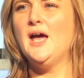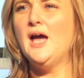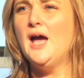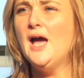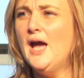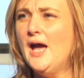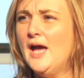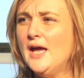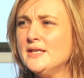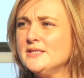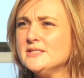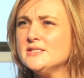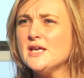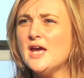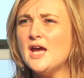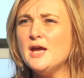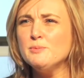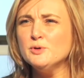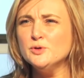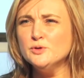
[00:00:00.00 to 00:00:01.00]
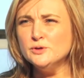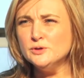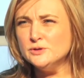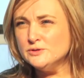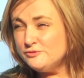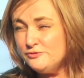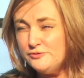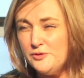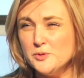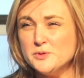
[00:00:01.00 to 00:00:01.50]
And table
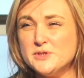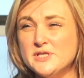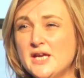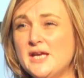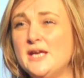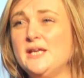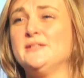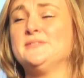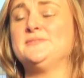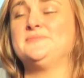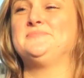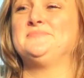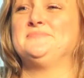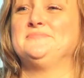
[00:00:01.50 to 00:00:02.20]
14.